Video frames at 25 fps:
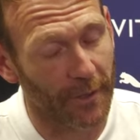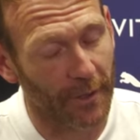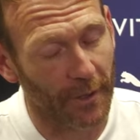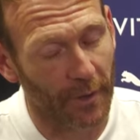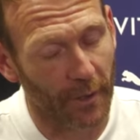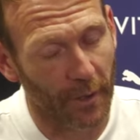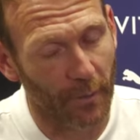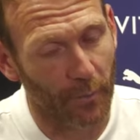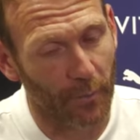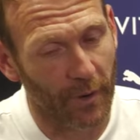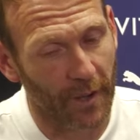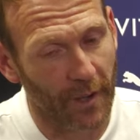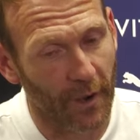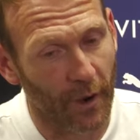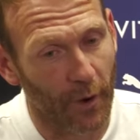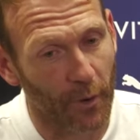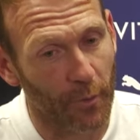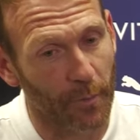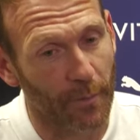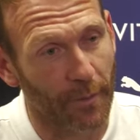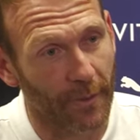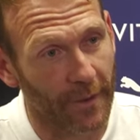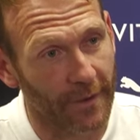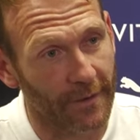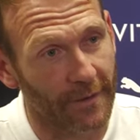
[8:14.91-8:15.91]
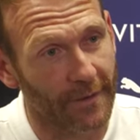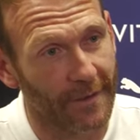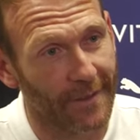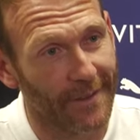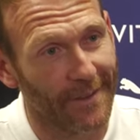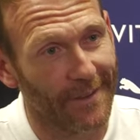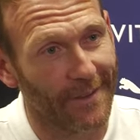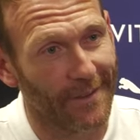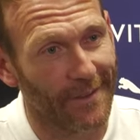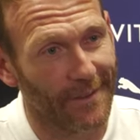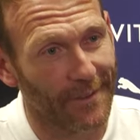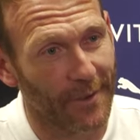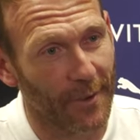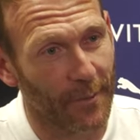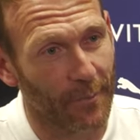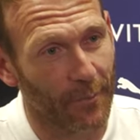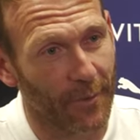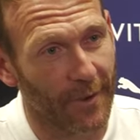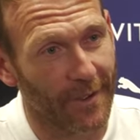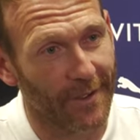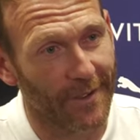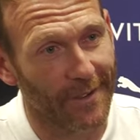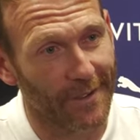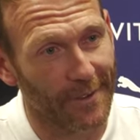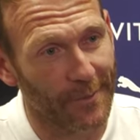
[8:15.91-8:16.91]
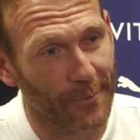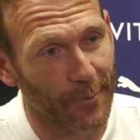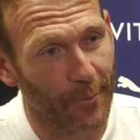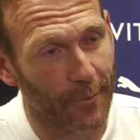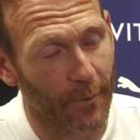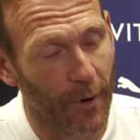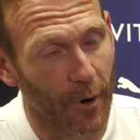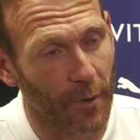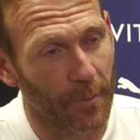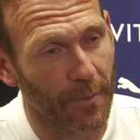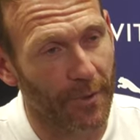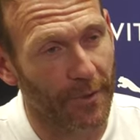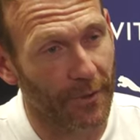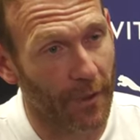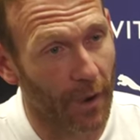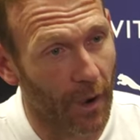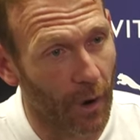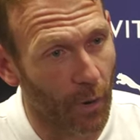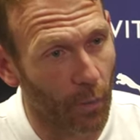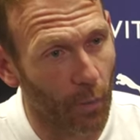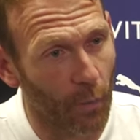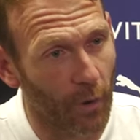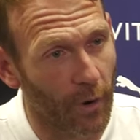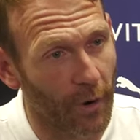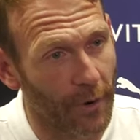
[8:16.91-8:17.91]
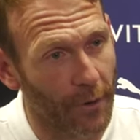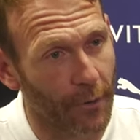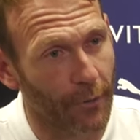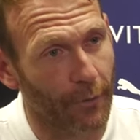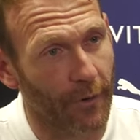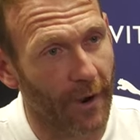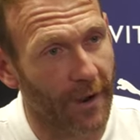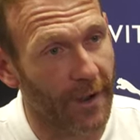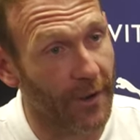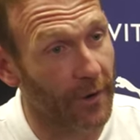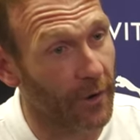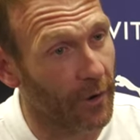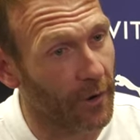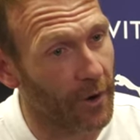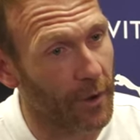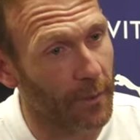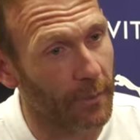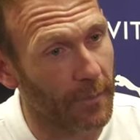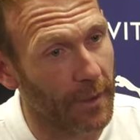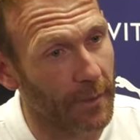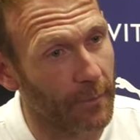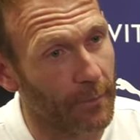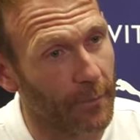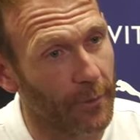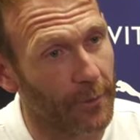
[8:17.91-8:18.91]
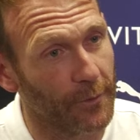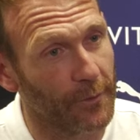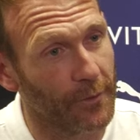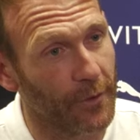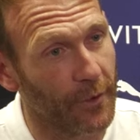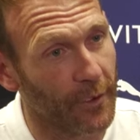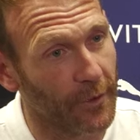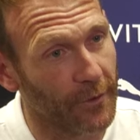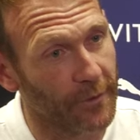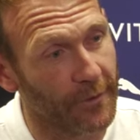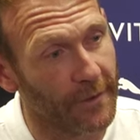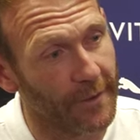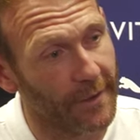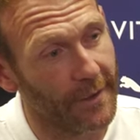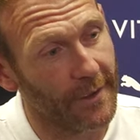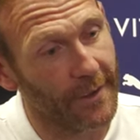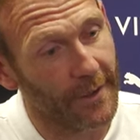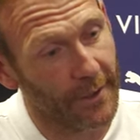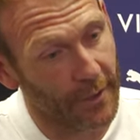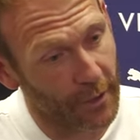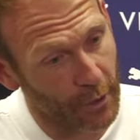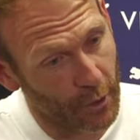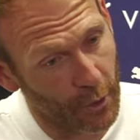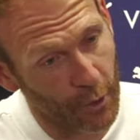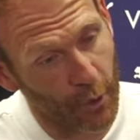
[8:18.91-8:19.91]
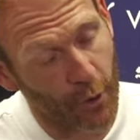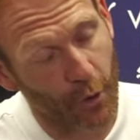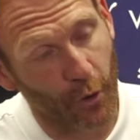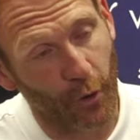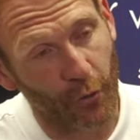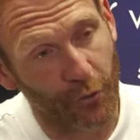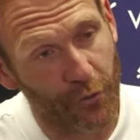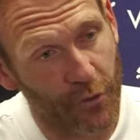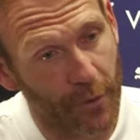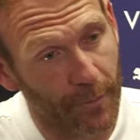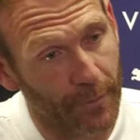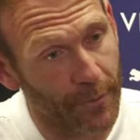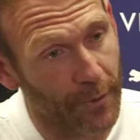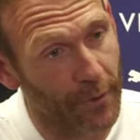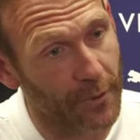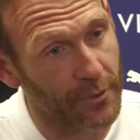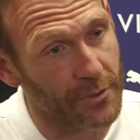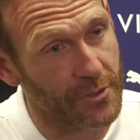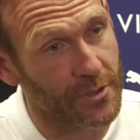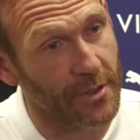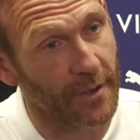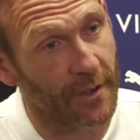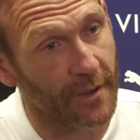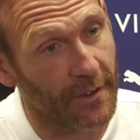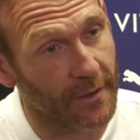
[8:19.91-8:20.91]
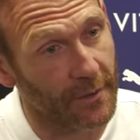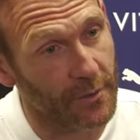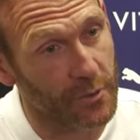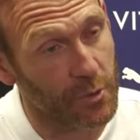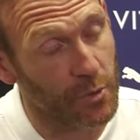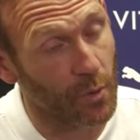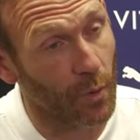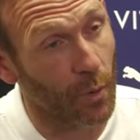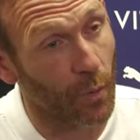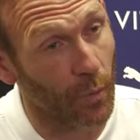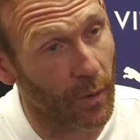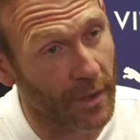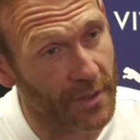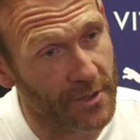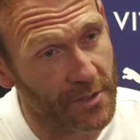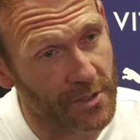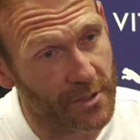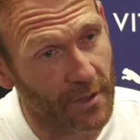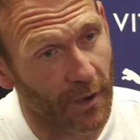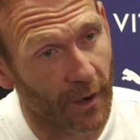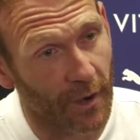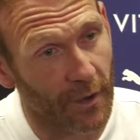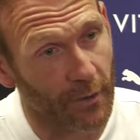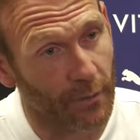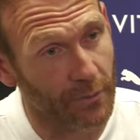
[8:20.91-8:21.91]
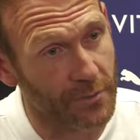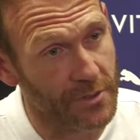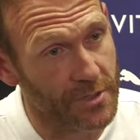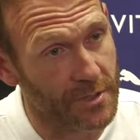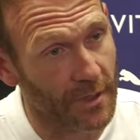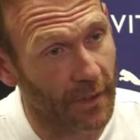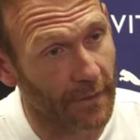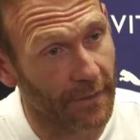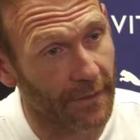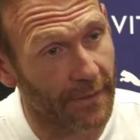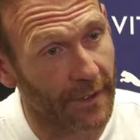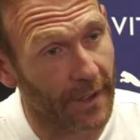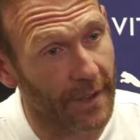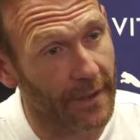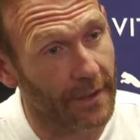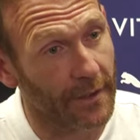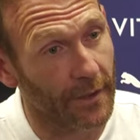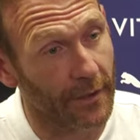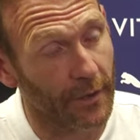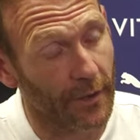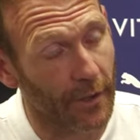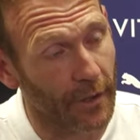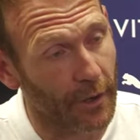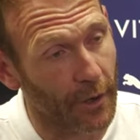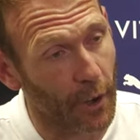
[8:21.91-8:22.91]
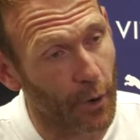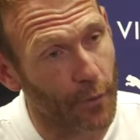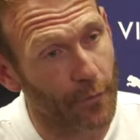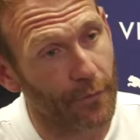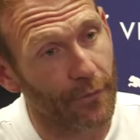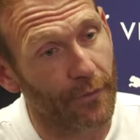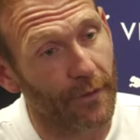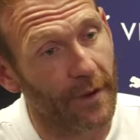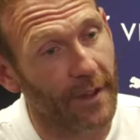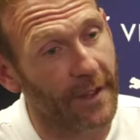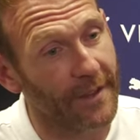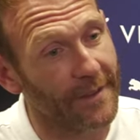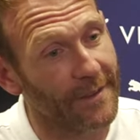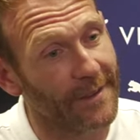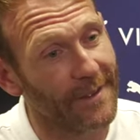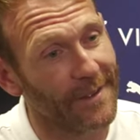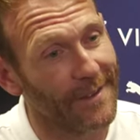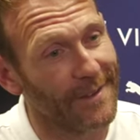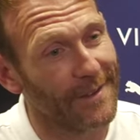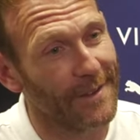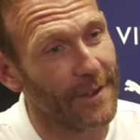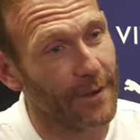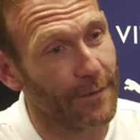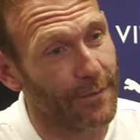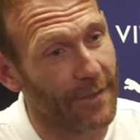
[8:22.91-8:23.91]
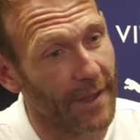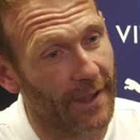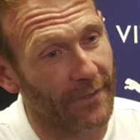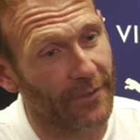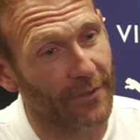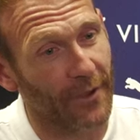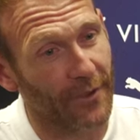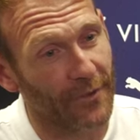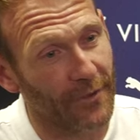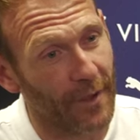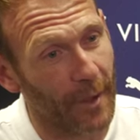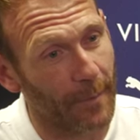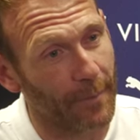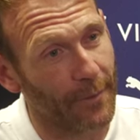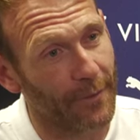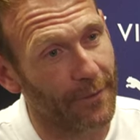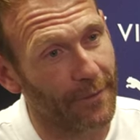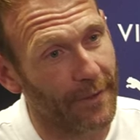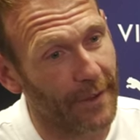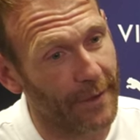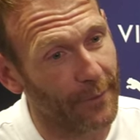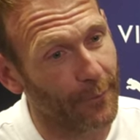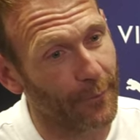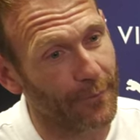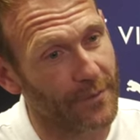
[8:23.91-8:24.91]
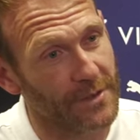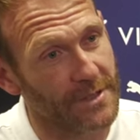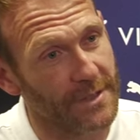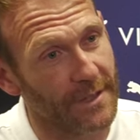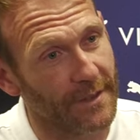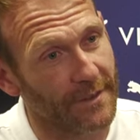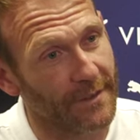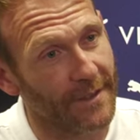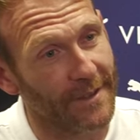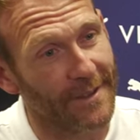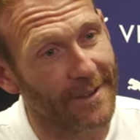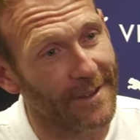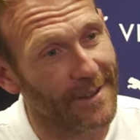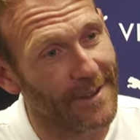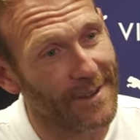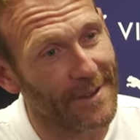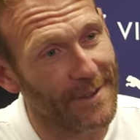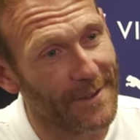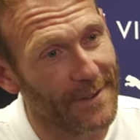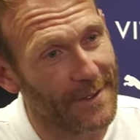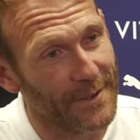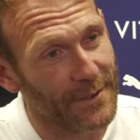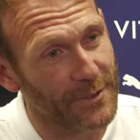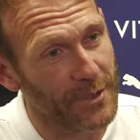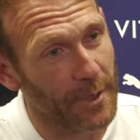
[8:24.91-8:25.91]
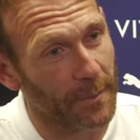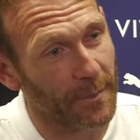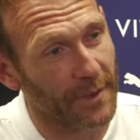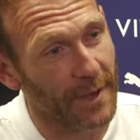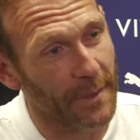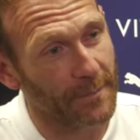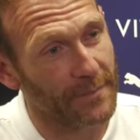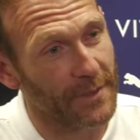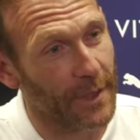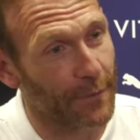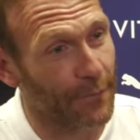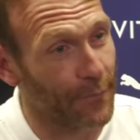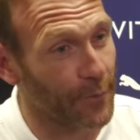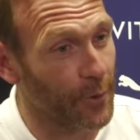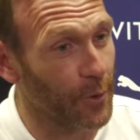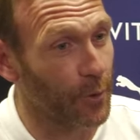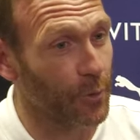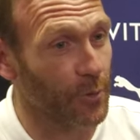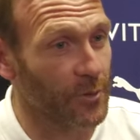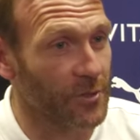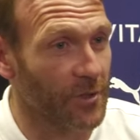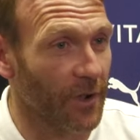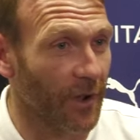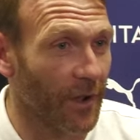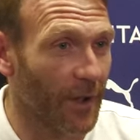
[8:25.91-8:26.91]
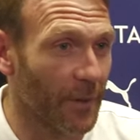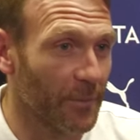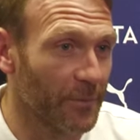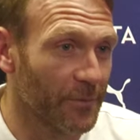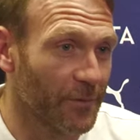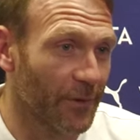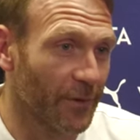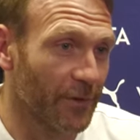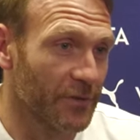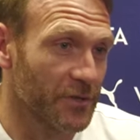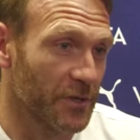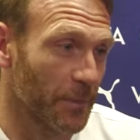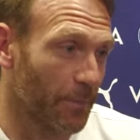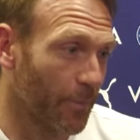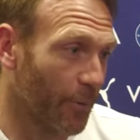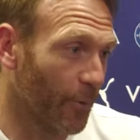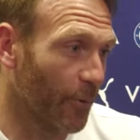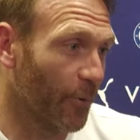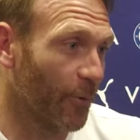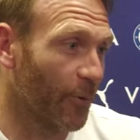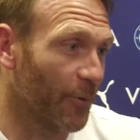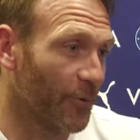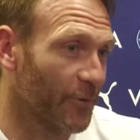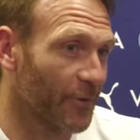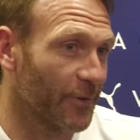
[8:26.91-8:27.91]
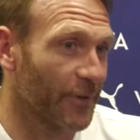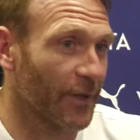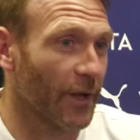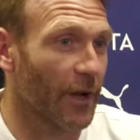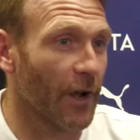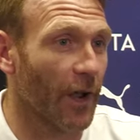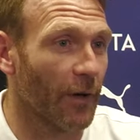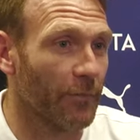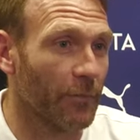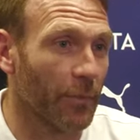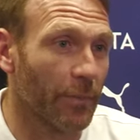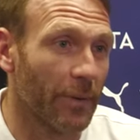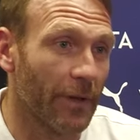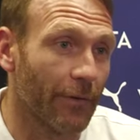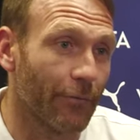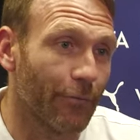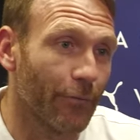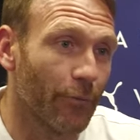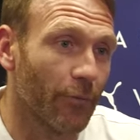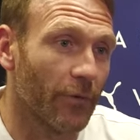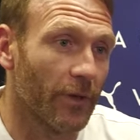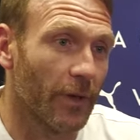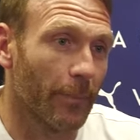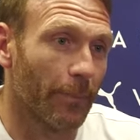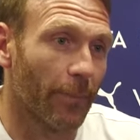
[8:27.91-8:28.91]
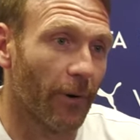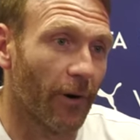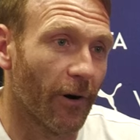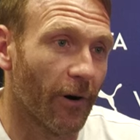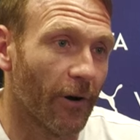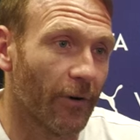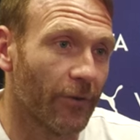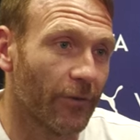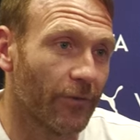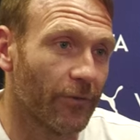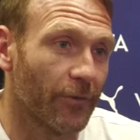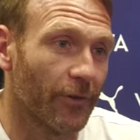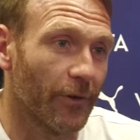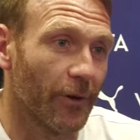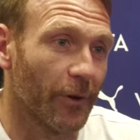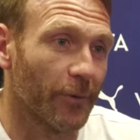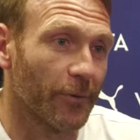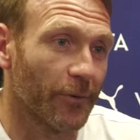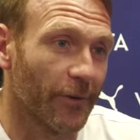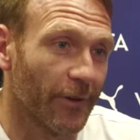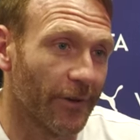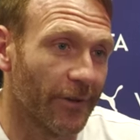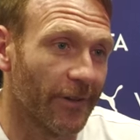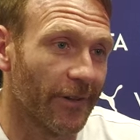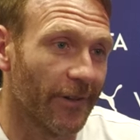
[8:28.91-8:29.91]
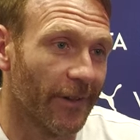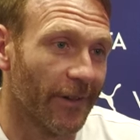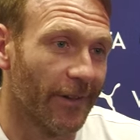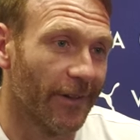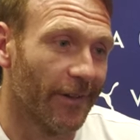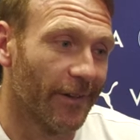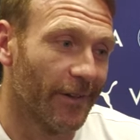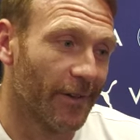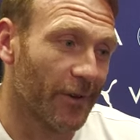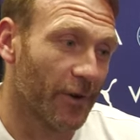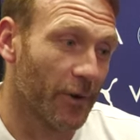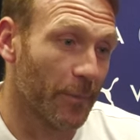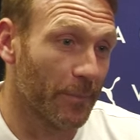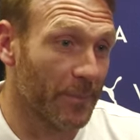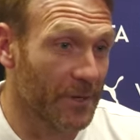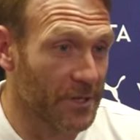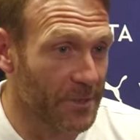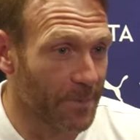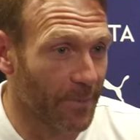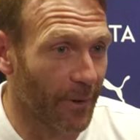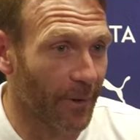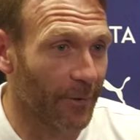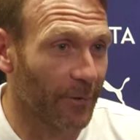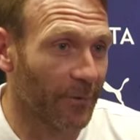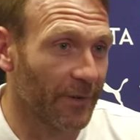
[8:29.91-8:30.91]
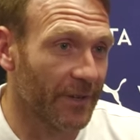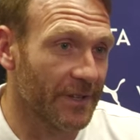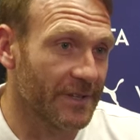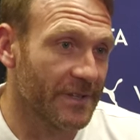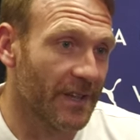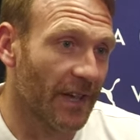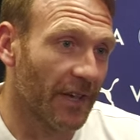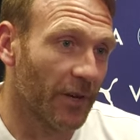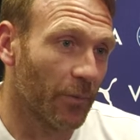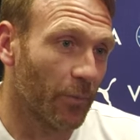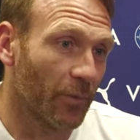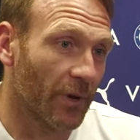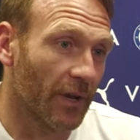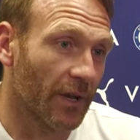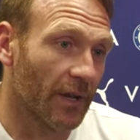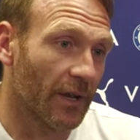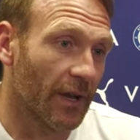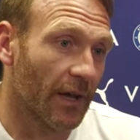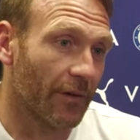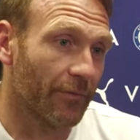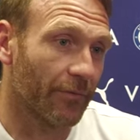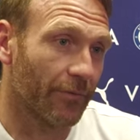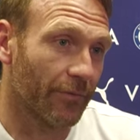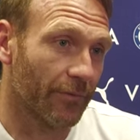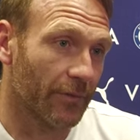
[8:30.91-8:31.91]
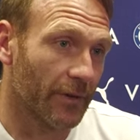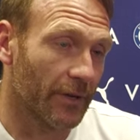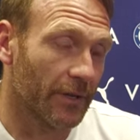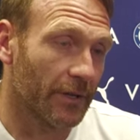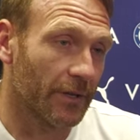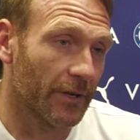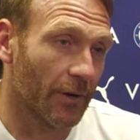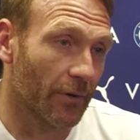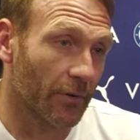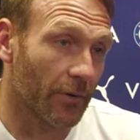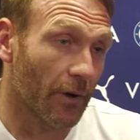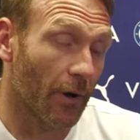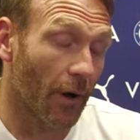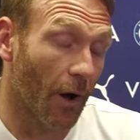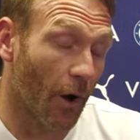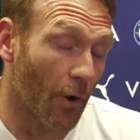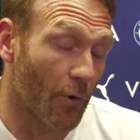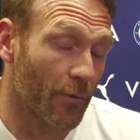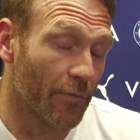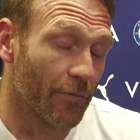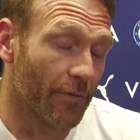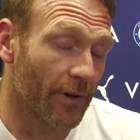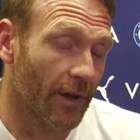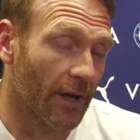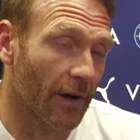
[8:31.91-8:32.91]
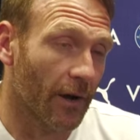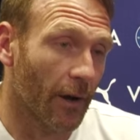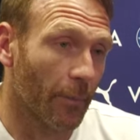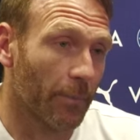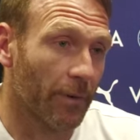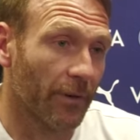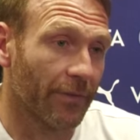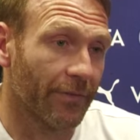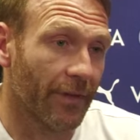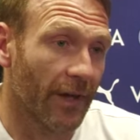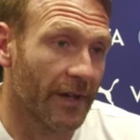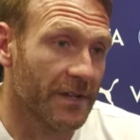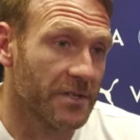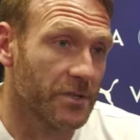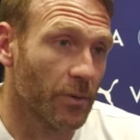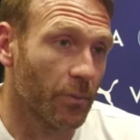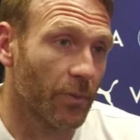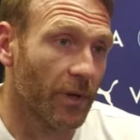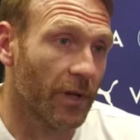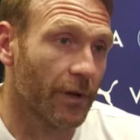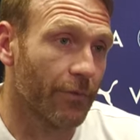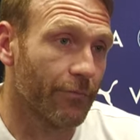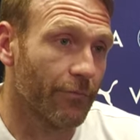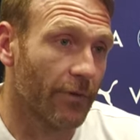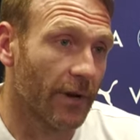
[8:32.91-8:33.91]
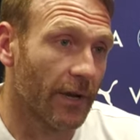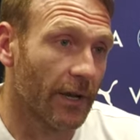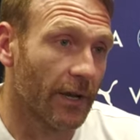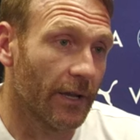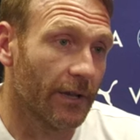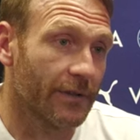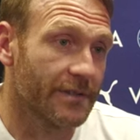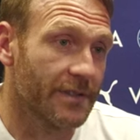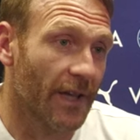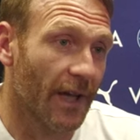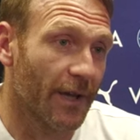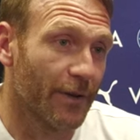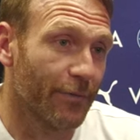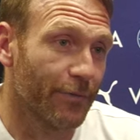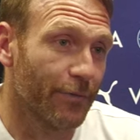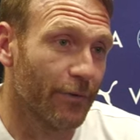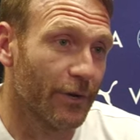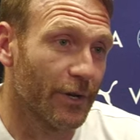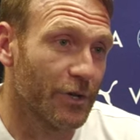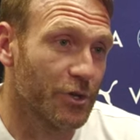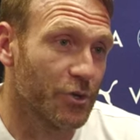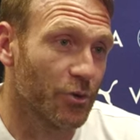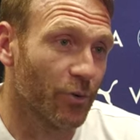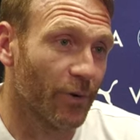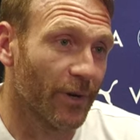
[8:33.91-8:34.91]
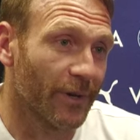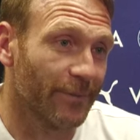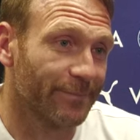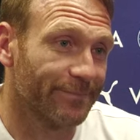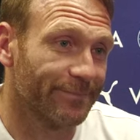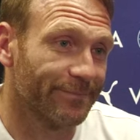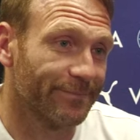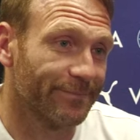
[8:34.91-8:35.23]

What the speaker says: And we're hoping, and we're hoping that our work rate and our commitment can contribute to a win starting on Sunday. And hopefully, if that does happen, then obviously some of them difficult times that the supporters and the club have been through in the past, you know, can be spun on its head, and we can have, you know, hopefully a couple of days that we can really savour and enjoy.